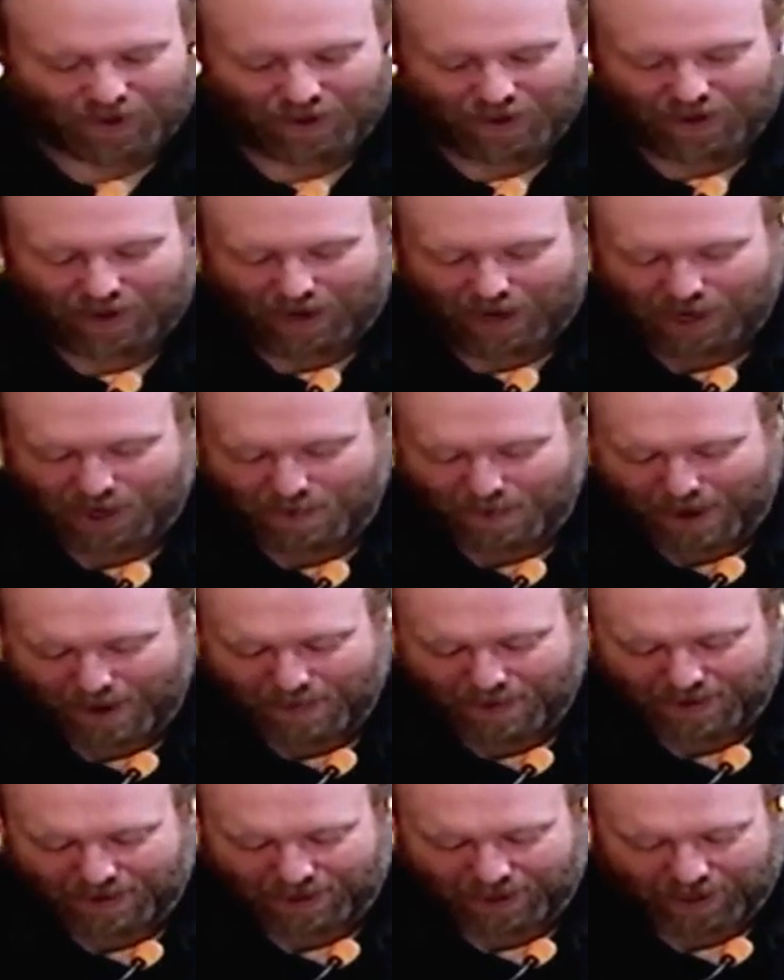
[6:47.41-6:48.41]
And you may
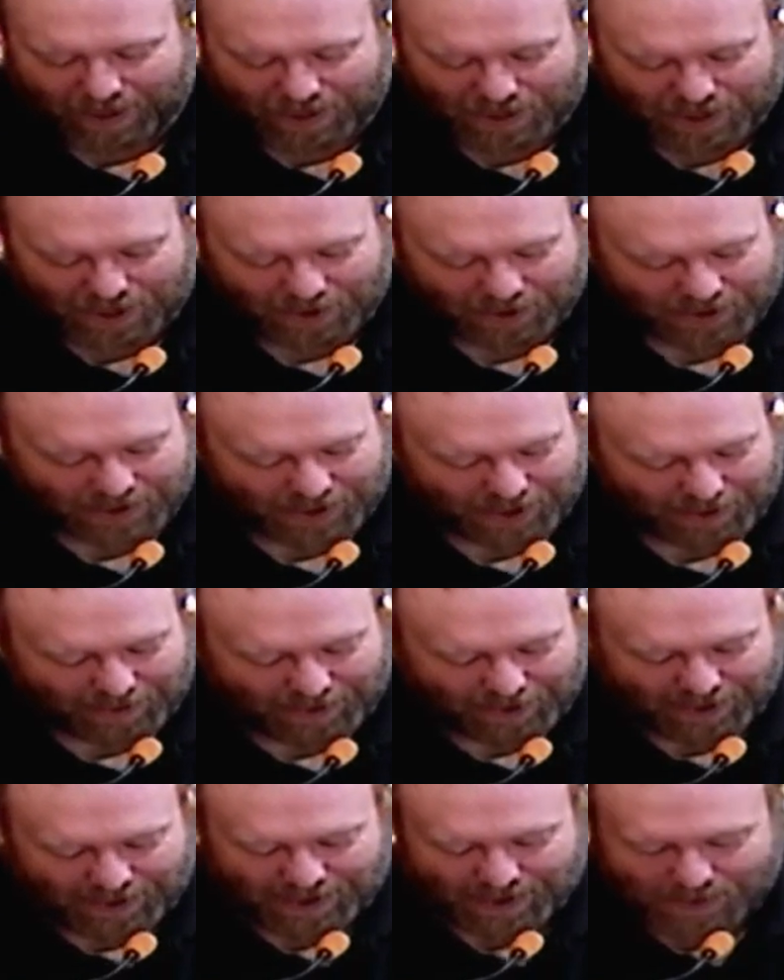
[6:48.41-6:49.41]
be thinking to yourself
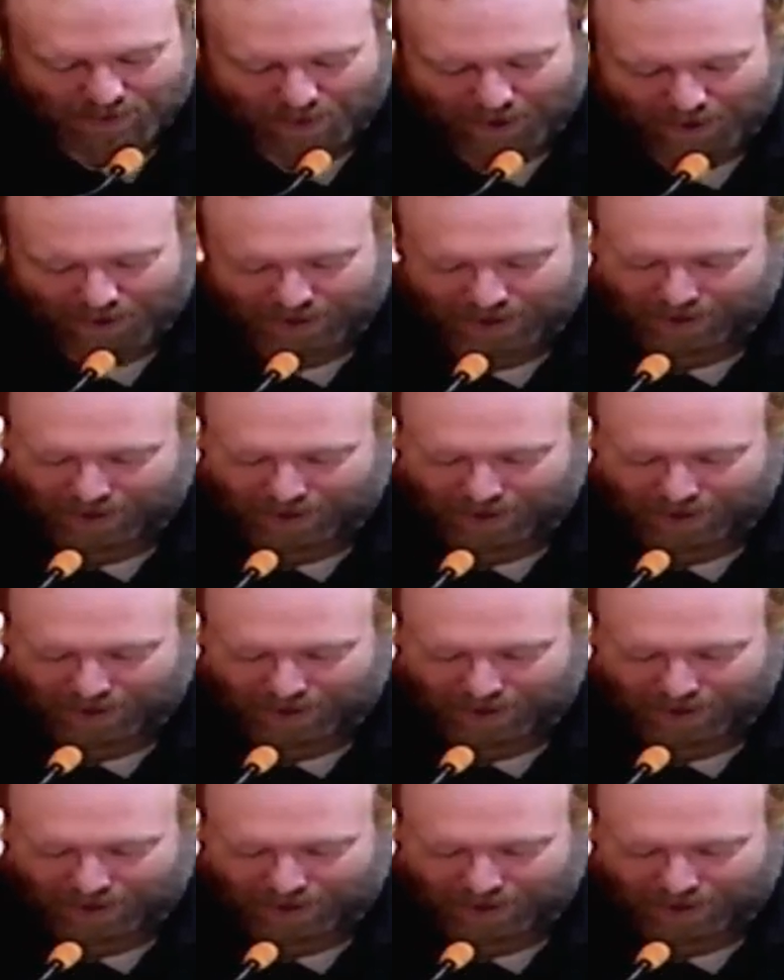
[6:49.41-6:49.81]
this as well.